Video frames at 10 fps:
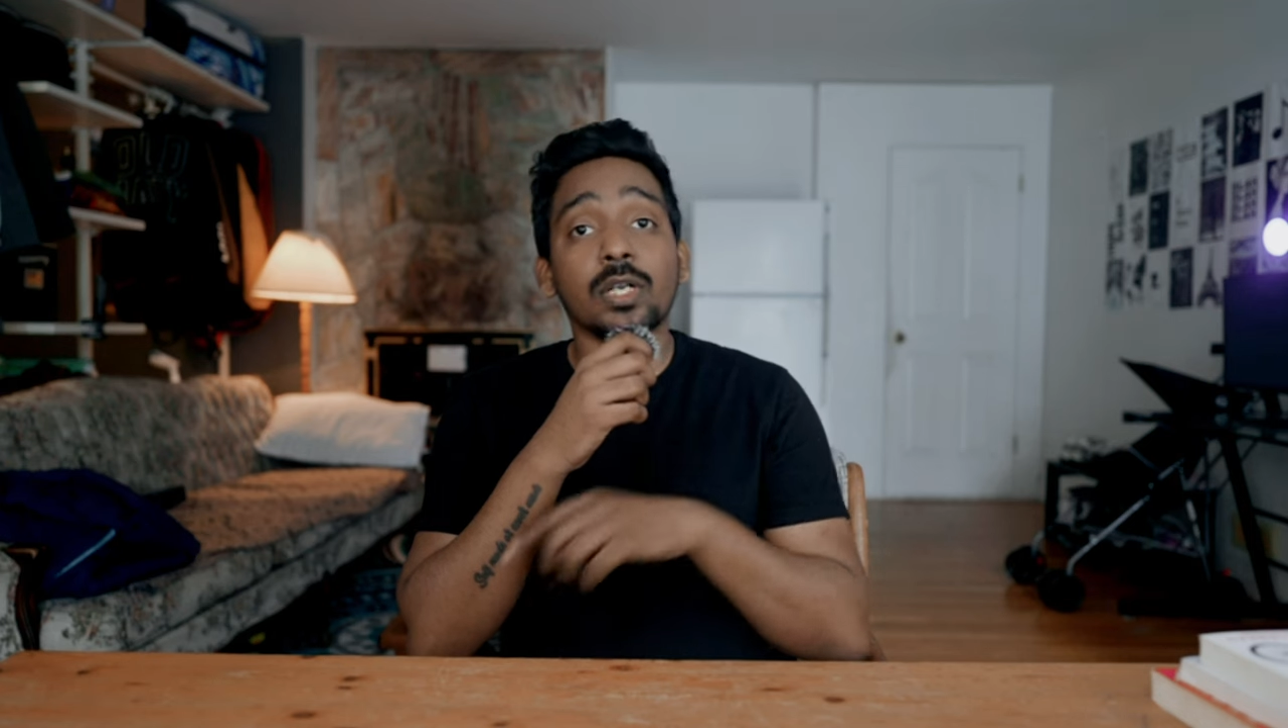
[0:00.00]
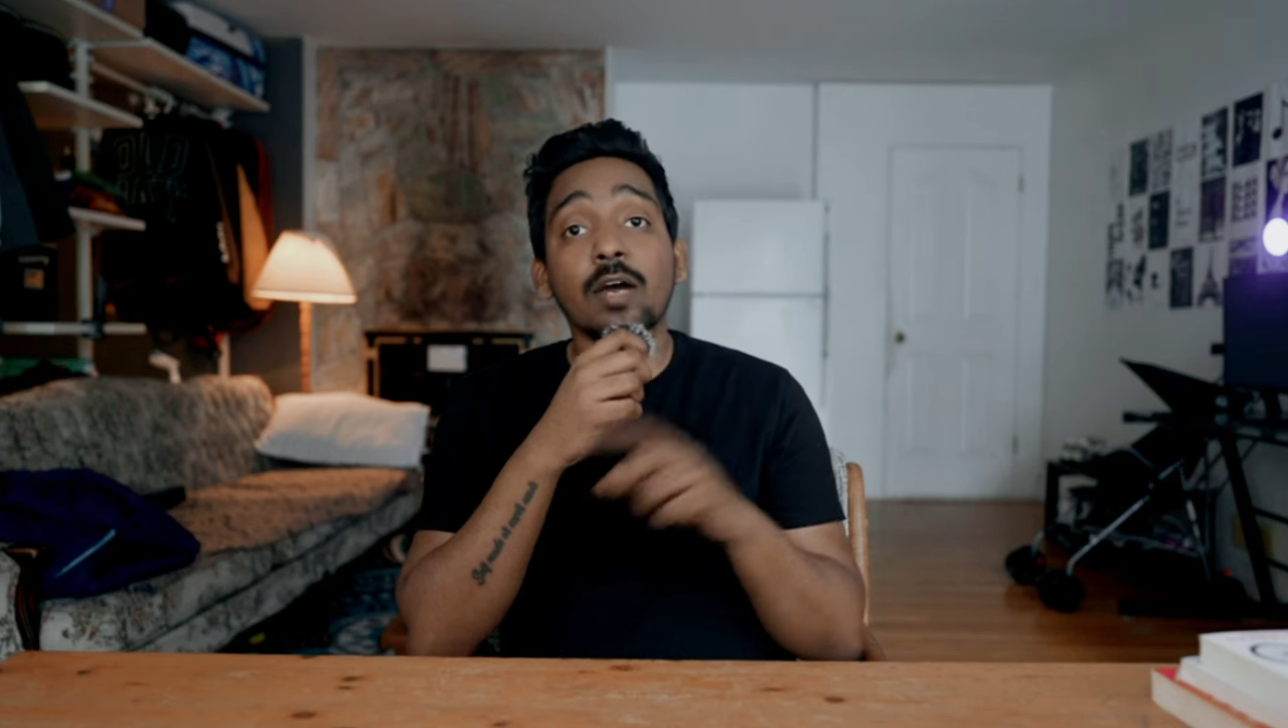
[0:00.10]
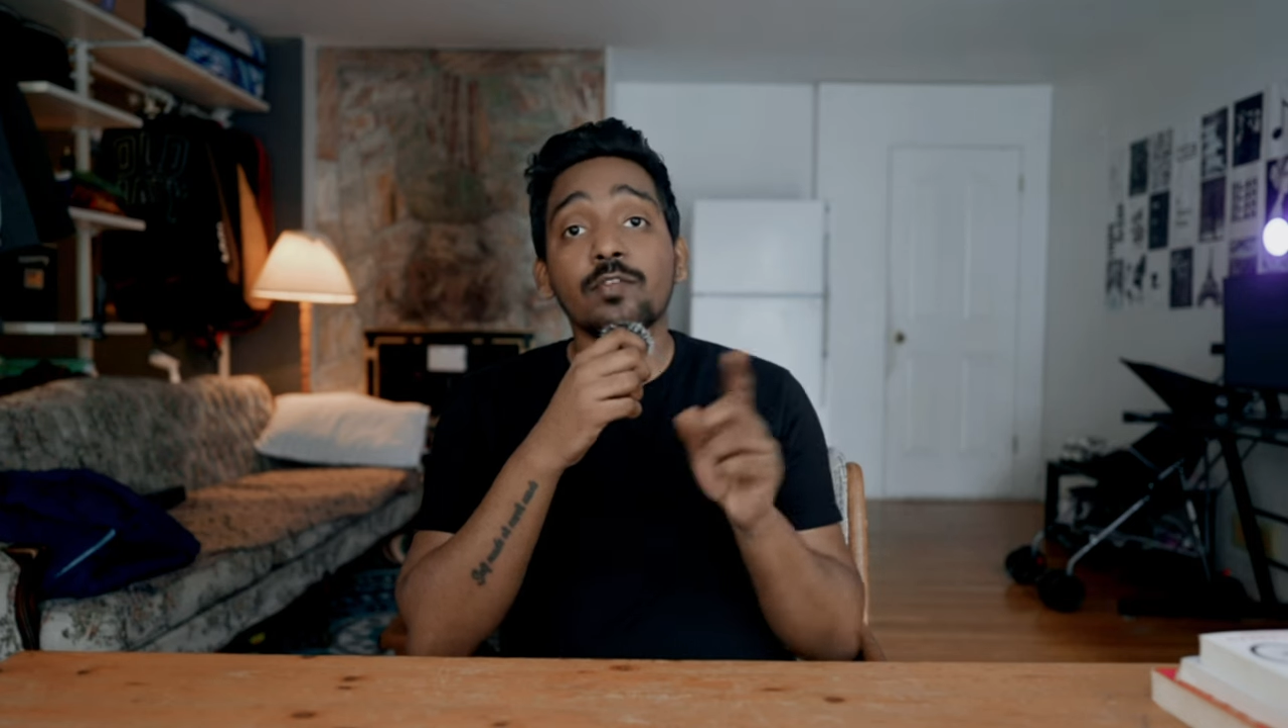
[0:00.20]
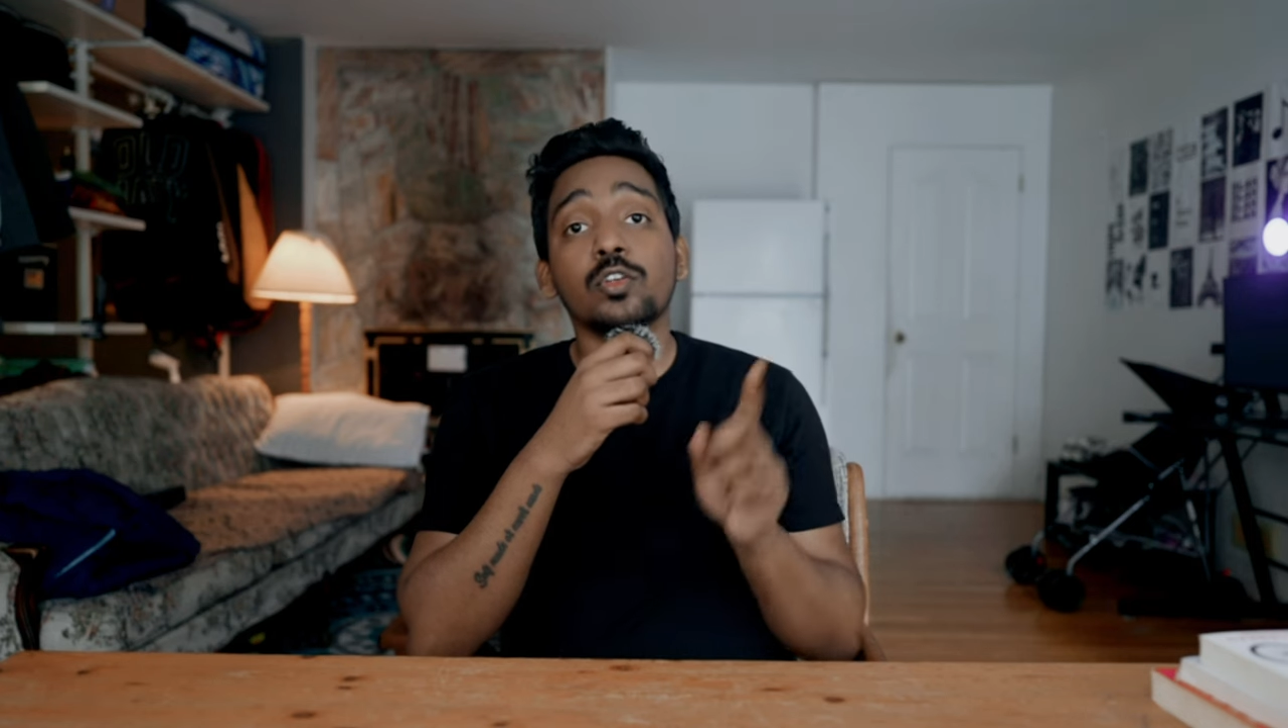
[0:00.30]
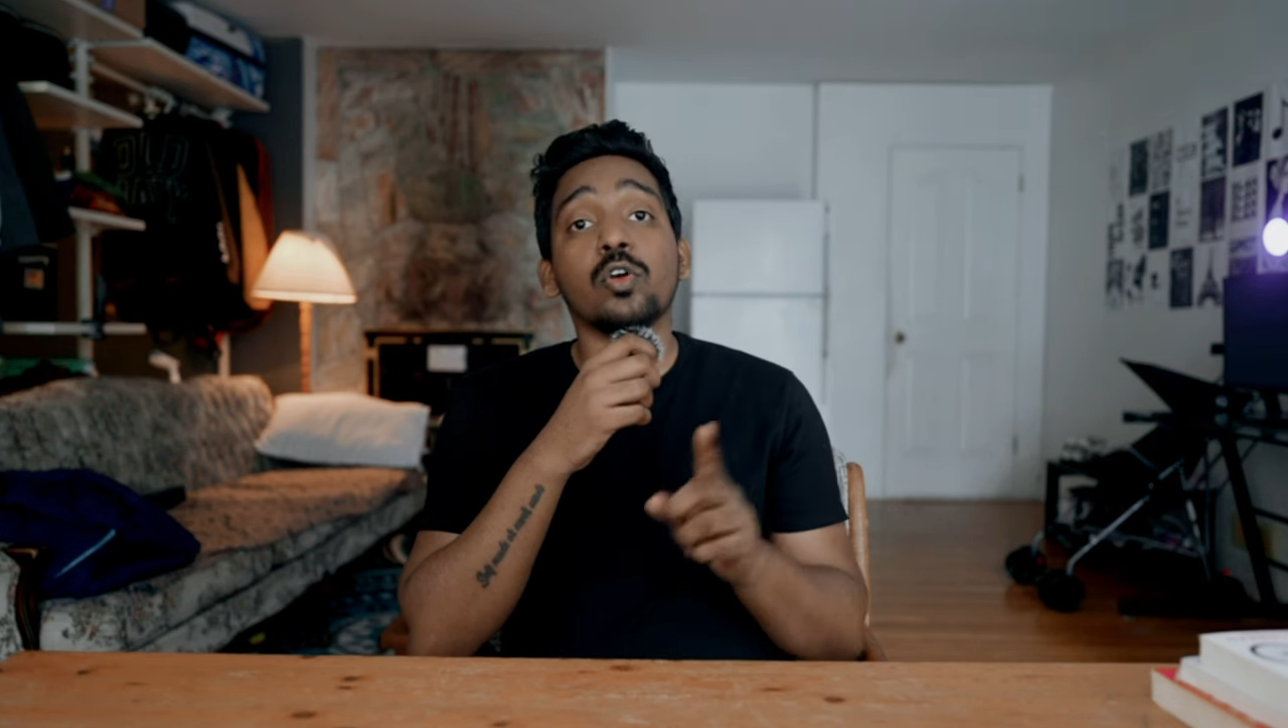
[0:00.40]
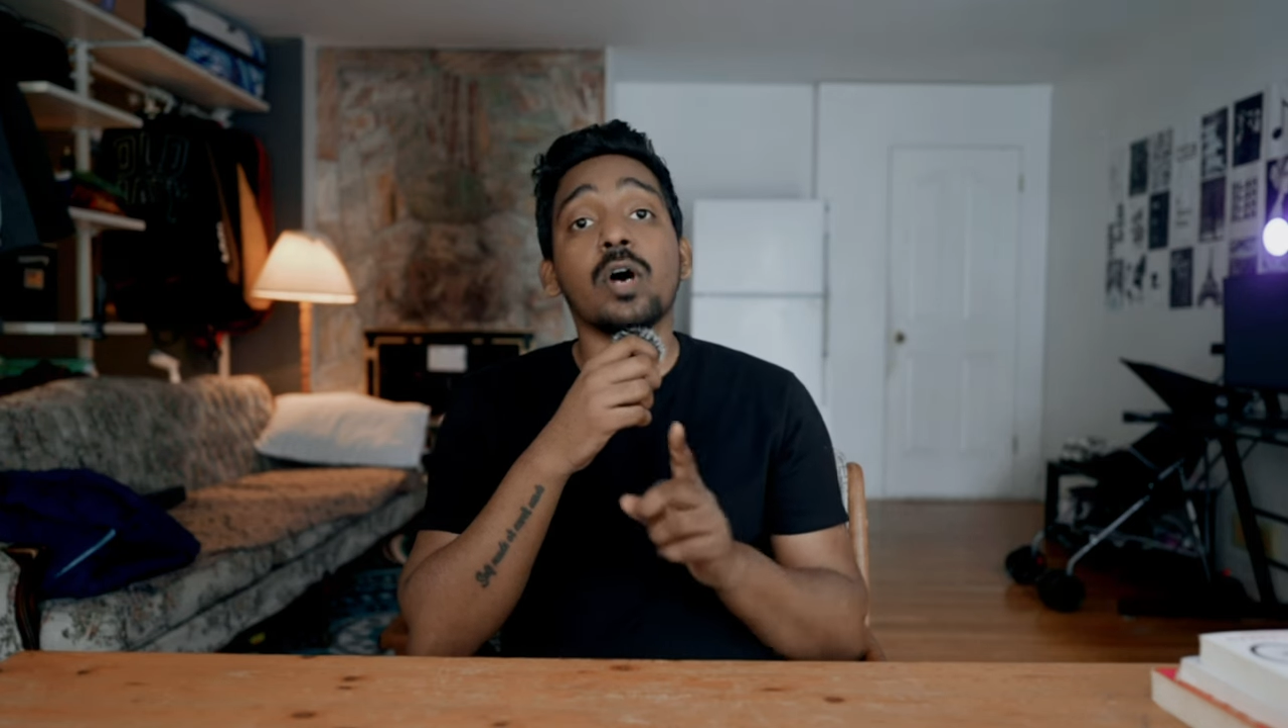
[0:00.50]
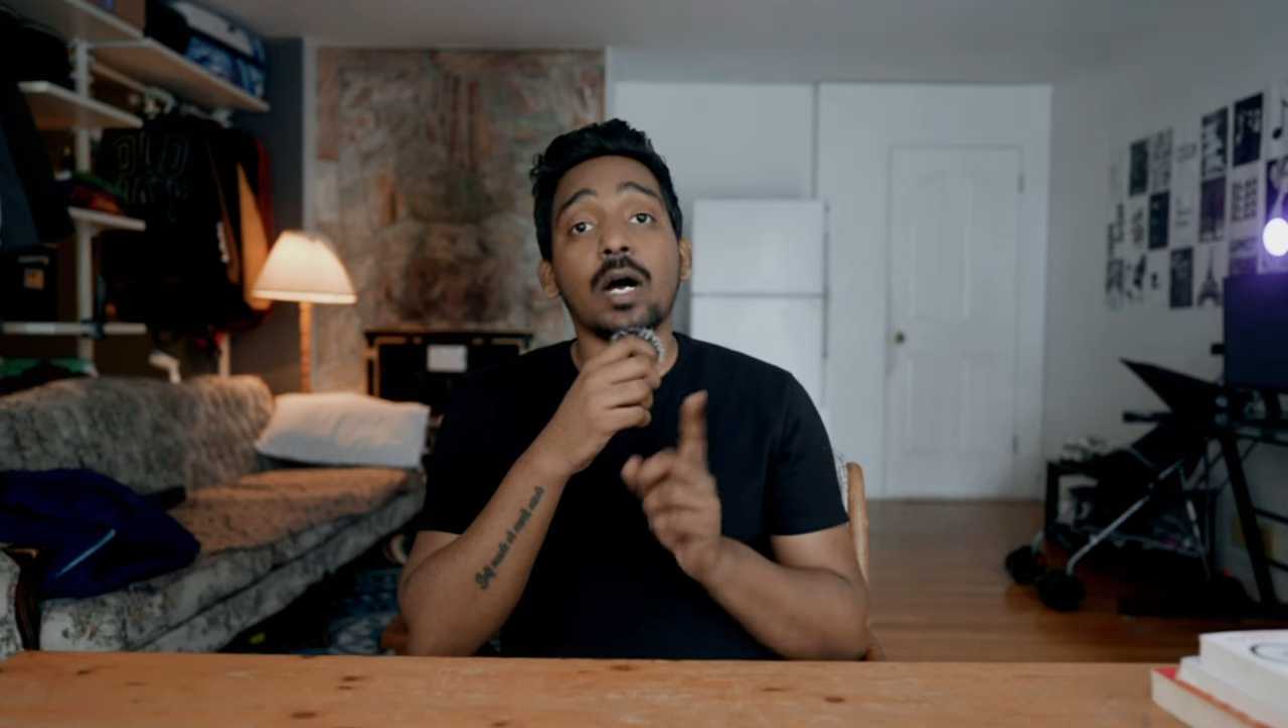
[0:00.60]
now you know